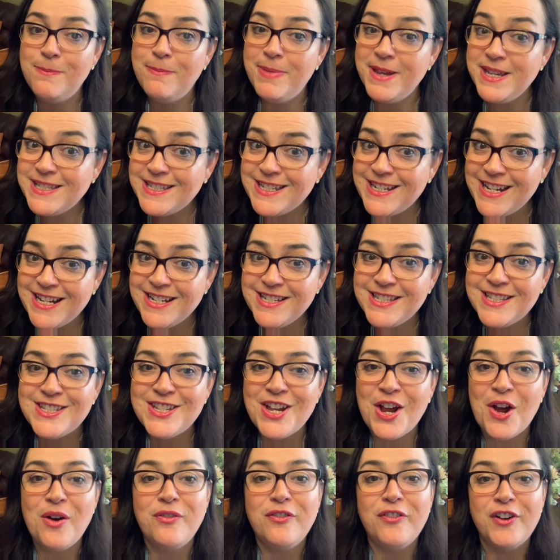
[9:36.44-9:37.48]
business.
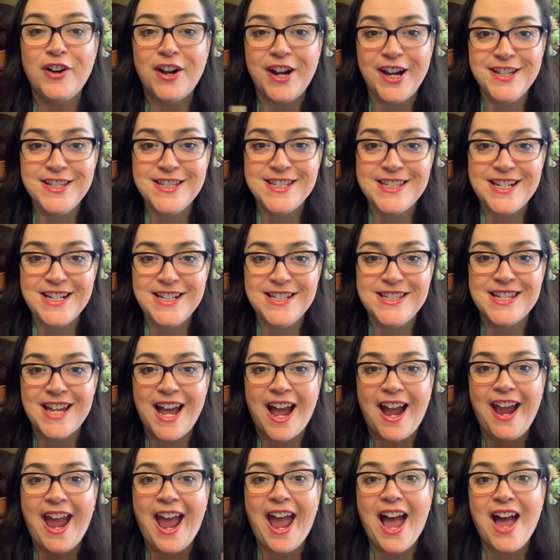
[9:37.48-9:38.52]
So for instance,
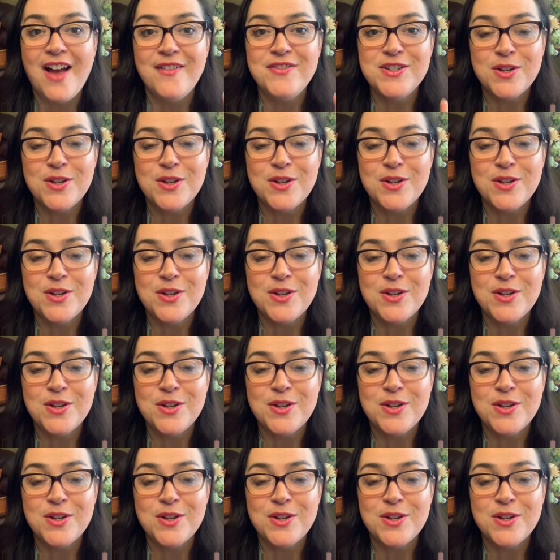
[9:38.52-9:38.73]
I have